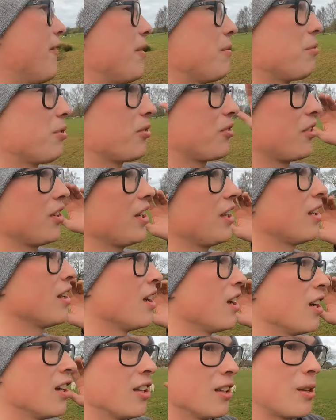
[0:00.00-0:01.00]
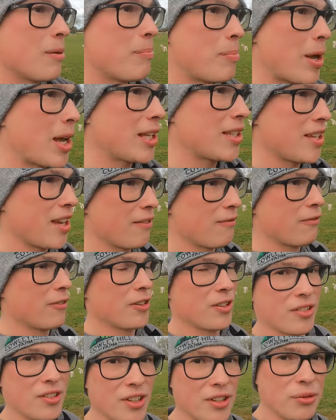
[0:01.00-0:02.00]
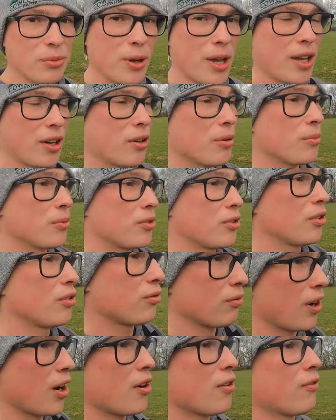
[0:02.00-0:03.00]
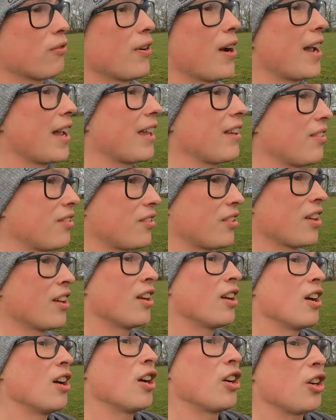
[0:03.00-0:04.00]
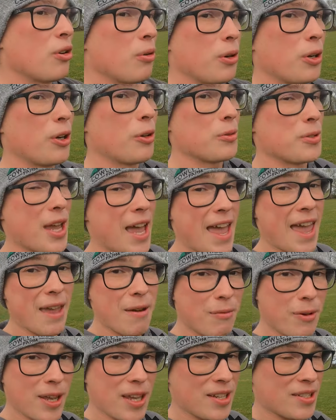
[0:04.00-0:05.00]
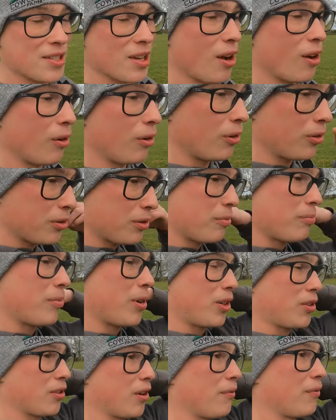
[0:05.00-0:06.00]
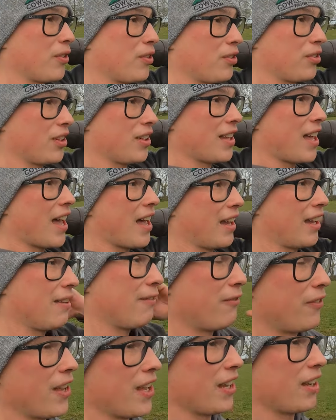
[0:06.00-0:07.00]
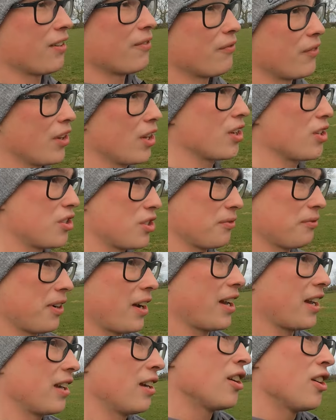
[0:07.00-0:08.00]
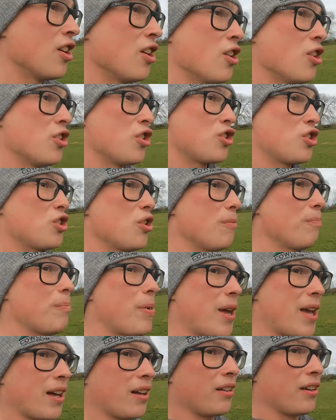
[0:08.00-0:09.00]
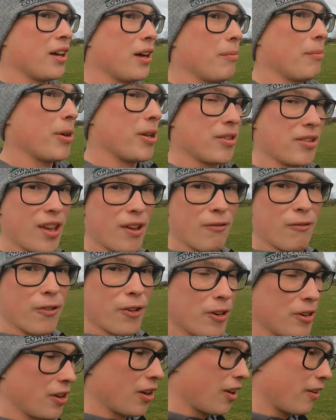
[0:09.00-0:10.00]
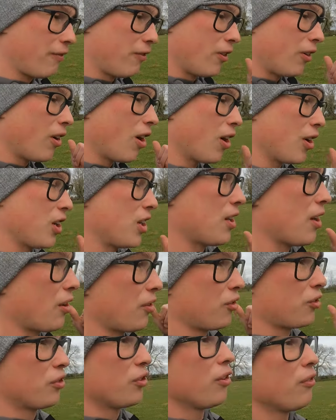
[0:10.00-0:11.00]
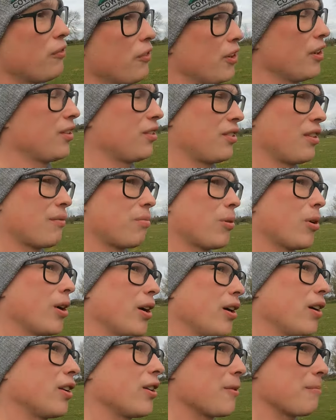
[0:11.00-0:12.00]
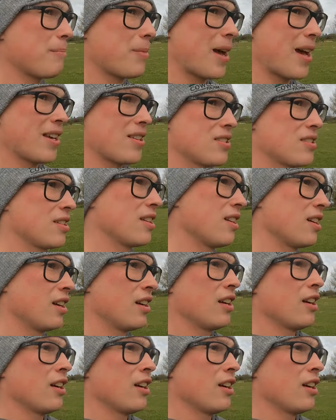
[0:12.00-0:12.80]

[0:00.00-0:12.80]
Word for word: think we'll see the big differences when it comes to growth rates coming up to eight weeks old, because obviously their feed conversion rate should be a little bit different. If a lot of you know Suffolk, so they've probably got the best